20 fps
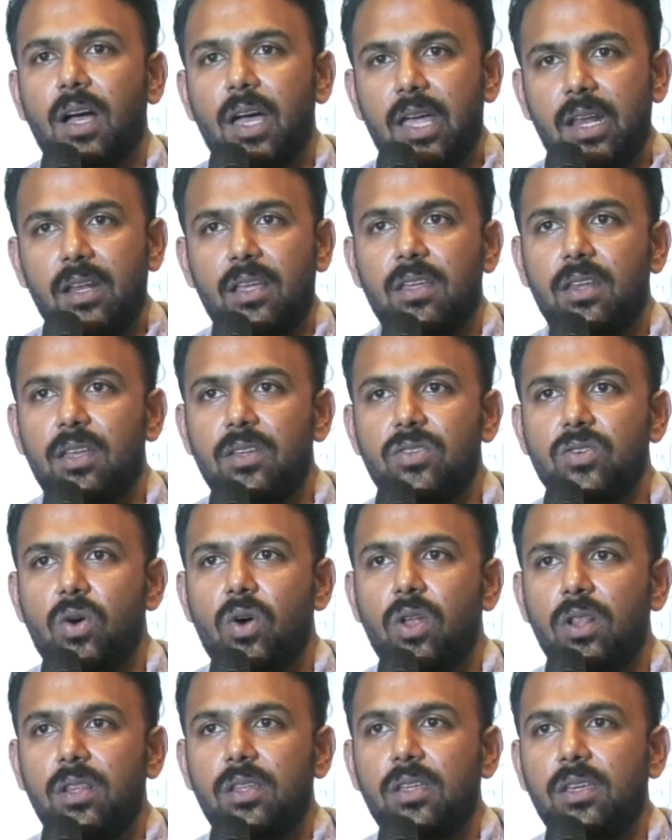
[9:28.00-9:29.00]
I encourage
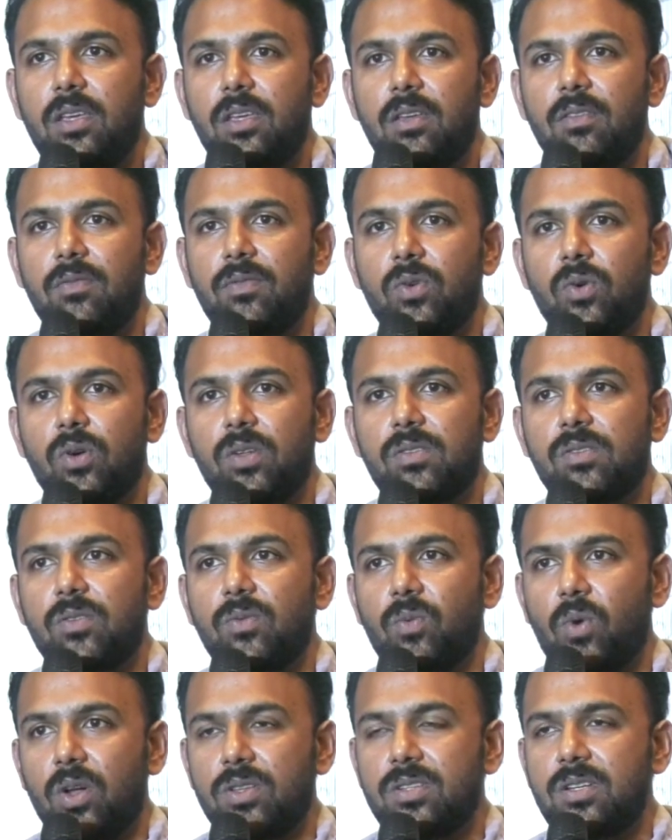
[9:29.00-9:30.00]
all the viewers to
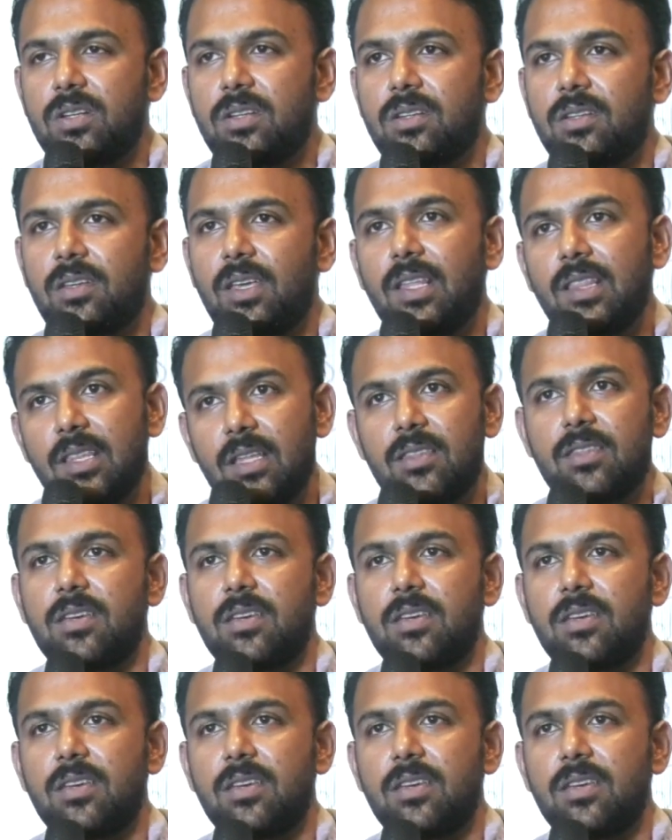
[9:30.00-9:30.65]
watch it in the